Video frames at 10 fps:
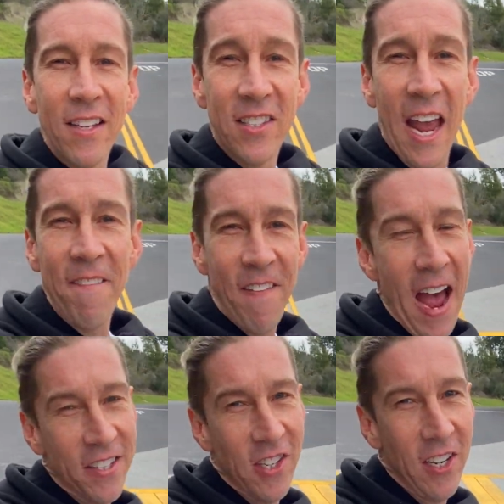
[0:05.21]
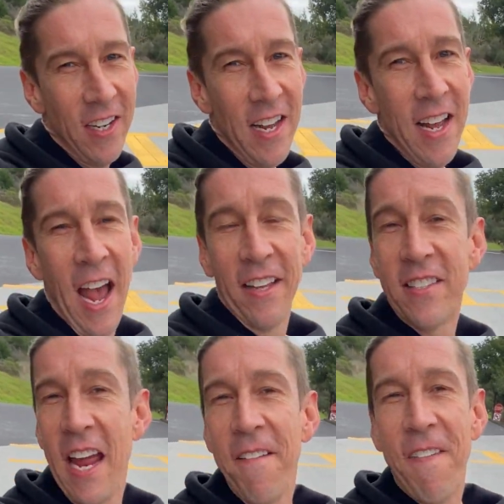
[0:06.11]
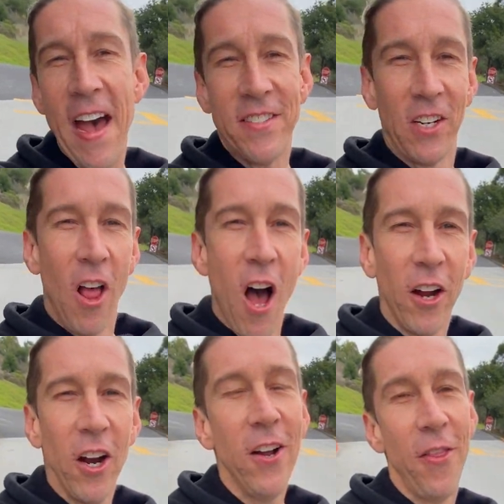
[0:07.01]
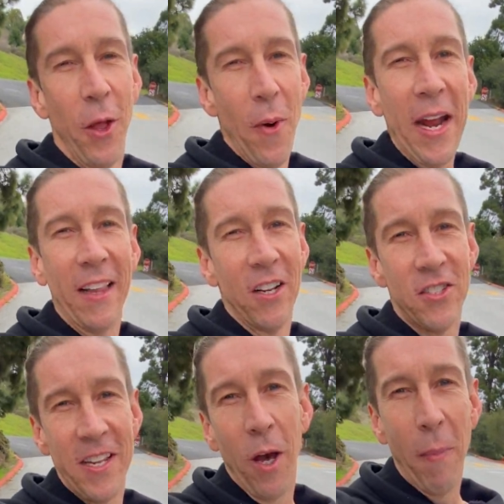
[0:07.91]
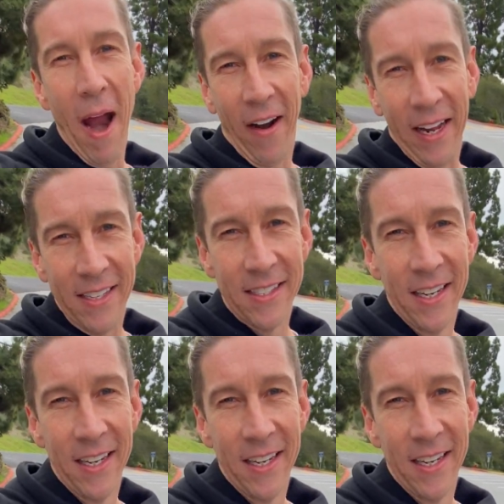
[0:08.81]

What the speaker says: skate faster and stay faster longer than regular steel bearings.